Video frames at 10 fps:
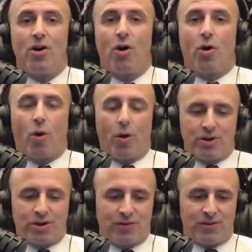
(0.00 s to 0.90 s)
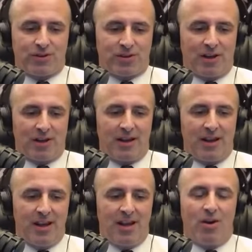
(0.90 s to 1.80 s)
Gorgeous
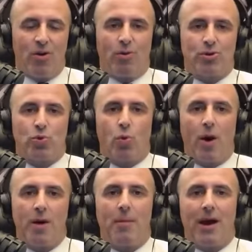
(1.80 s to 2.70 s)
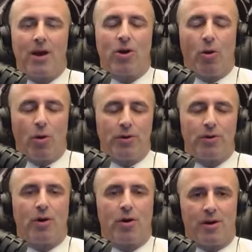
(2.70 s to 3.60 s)
facility was won by Colton
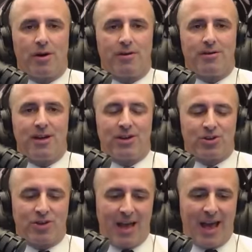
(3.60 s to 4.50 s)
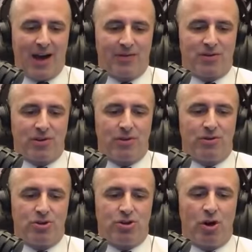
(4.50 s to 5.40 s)
Herta yesterday
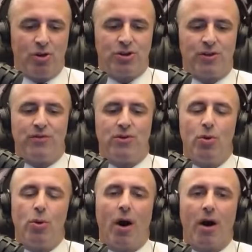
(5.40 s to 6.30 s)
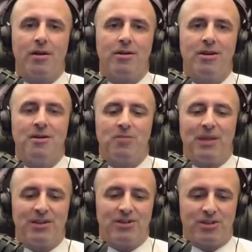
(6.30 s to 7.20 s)
afternoon. Josef Newgarden
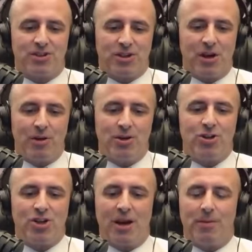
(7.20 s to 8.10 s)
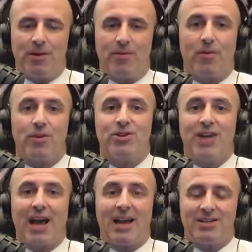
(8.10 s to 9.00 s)
is the series champion for the
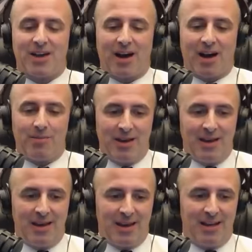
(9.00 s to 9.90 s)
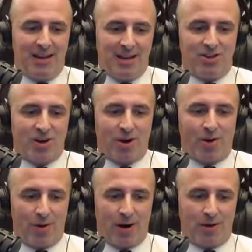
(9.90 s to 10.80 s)
second time in his
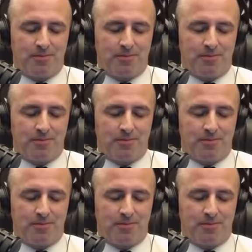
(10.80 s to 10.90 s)
career.